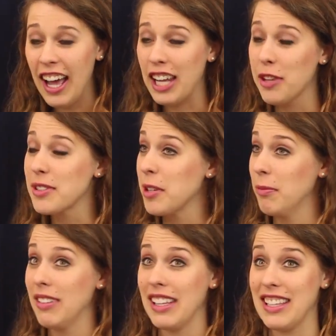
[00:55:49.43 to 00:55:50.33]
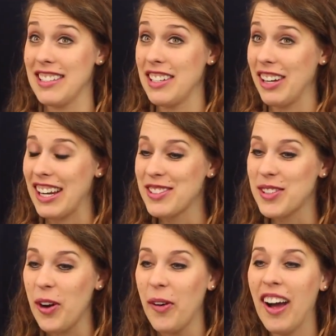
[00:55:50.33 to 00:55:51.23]
And he was completely serious.
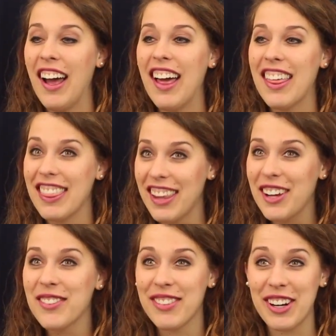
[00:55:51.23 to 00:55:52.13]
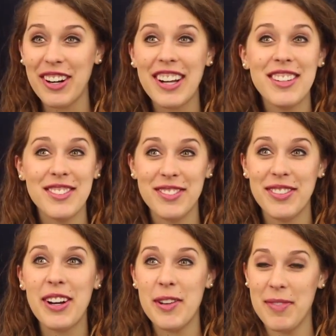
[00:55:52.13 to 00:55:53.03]
So they're very,
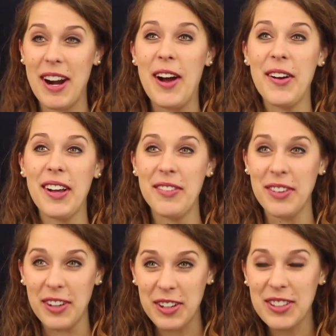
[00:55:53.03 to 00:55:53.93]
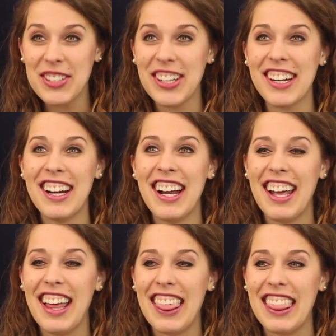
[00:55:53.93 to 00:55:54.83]
very proud of their culture.
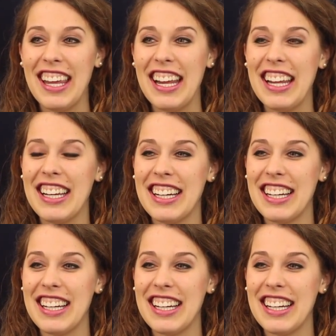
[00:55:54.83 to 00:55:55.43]
They